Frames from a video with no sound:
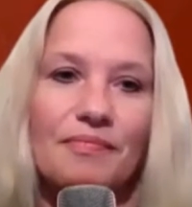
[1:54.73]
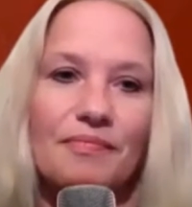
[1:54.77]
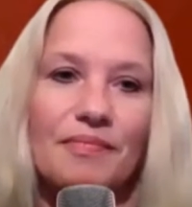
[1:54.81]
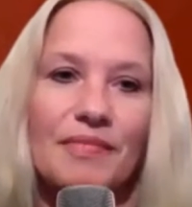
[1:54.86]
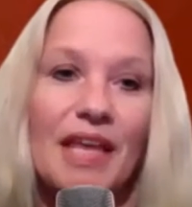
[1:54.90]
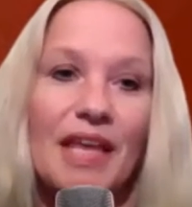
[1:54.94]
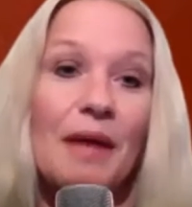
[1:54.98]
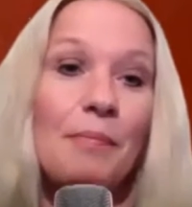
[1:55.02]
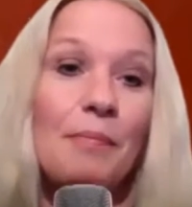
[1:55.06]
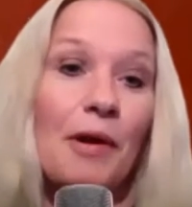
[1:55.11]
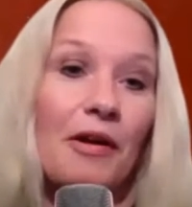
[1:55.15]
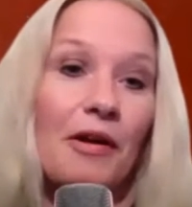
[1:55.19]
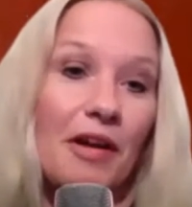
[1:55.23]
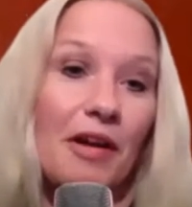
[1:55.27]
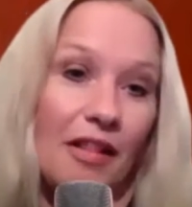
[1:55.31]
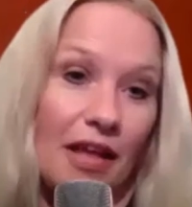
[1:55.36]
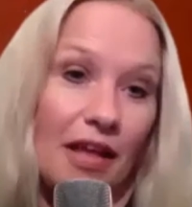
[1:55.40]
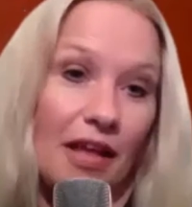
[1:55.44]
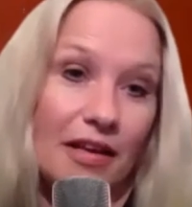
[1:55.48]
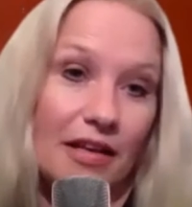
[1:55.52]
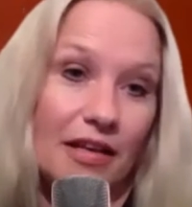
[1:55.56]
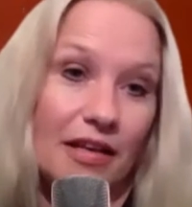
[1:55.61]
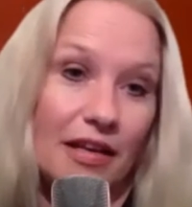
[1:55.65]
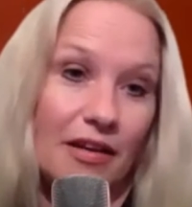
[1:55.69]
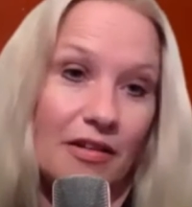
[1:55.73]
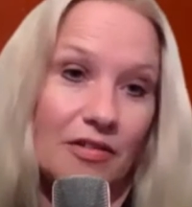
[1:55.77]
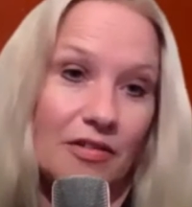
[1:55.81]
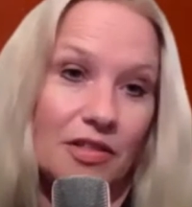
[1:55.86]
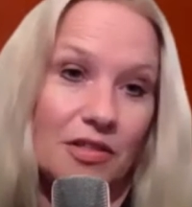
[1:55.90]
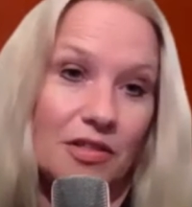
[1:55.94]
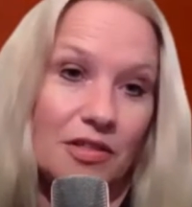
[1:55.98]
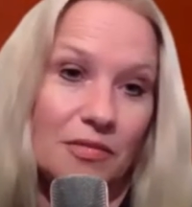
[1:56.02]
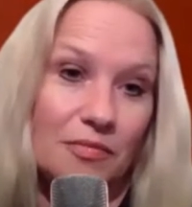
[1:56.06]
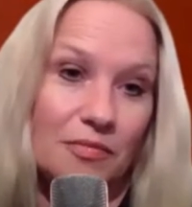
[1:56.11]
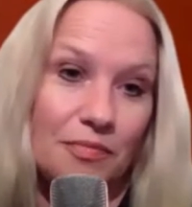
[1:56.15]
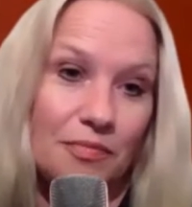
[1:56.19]
That part I'll edit
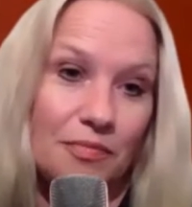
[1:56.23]
out.